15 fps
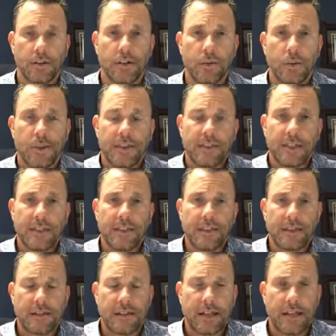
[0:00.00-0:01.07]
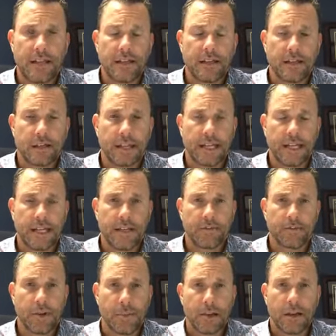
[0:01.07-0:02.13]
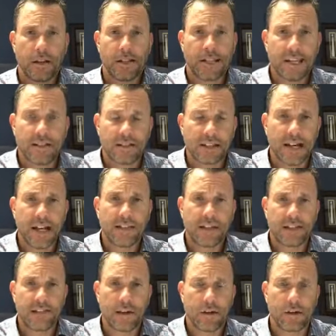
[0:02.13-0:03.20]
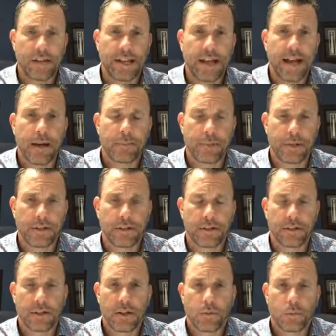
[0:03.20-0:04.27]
do we think that they can rebel against God? That's already happened.